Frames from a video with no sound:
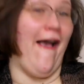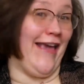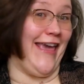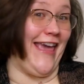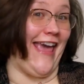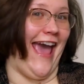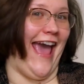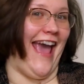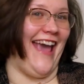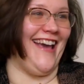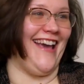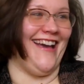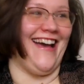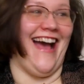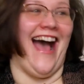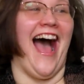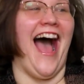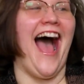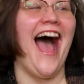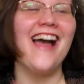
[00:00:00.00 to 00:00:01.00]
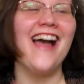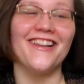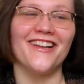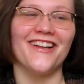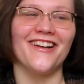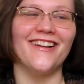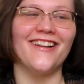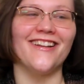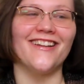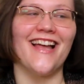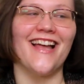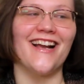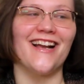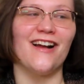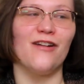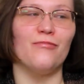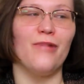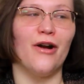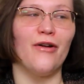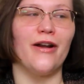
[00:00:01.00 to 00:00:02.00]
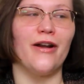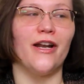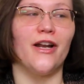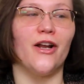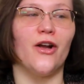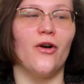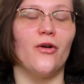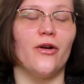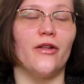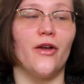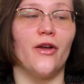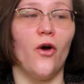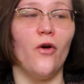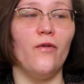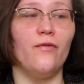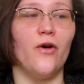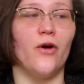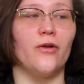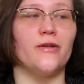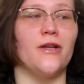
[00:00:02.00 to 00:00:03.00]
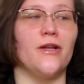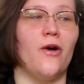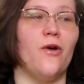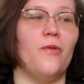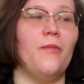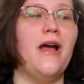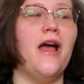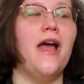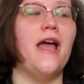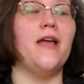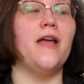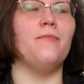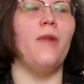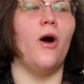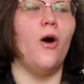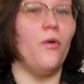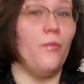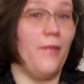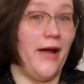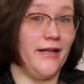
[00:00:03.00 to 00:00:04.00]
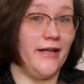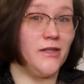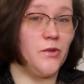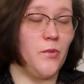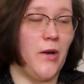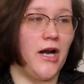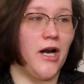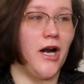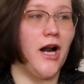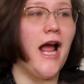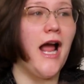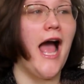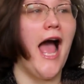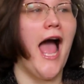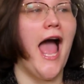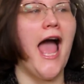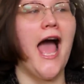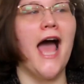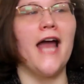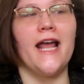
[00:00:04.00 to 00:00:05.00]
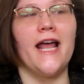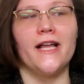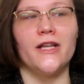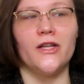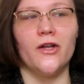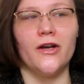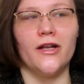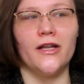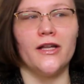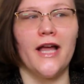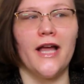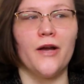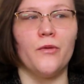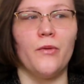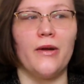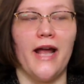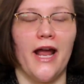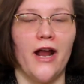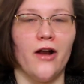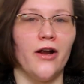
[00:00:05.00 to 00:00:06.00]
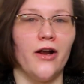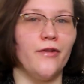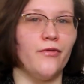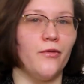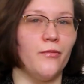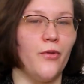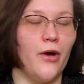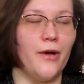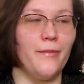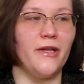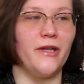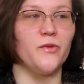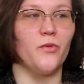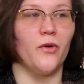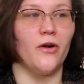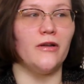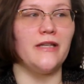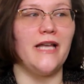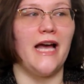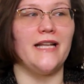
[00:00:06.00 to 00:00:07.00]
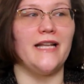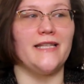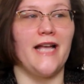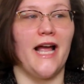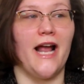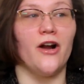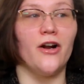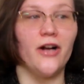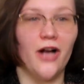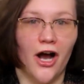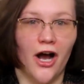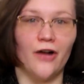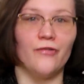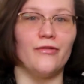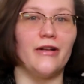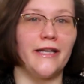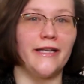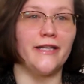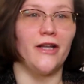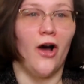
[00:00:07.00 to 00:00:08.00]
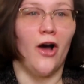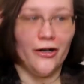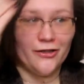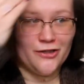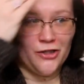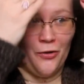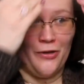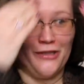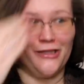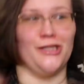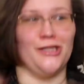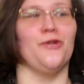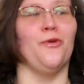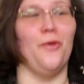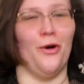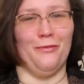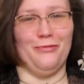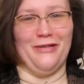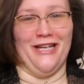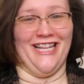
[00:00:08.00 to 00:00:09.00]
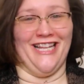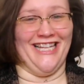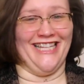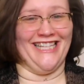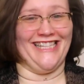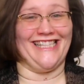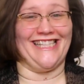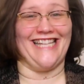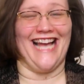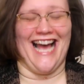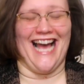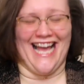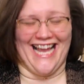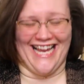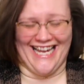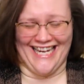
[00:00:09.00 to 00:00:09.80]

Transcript: okay, I look like I'm about ready to go to the old folks home in my old man sweater, and I look like when Eric from Boy Meets World had his hair cut really long so it swooped to the side.